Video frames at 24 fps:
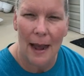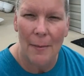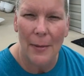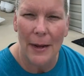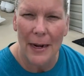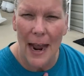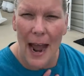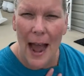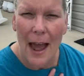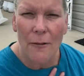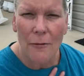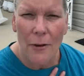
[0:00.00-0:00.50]
I
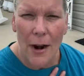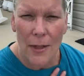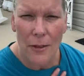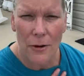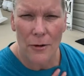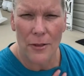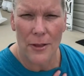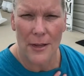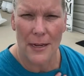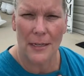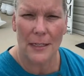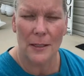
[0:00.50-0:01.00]
mean, I'd
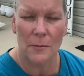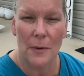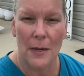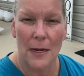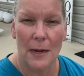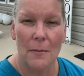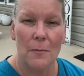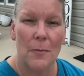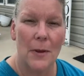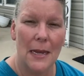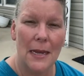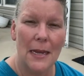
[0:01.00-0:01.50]
rather things
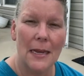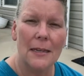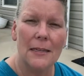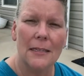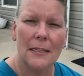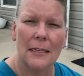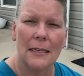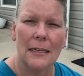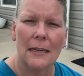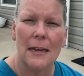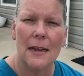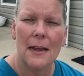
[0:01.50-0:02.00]
be at
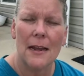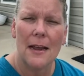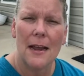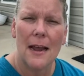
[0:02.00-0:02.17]
peace, and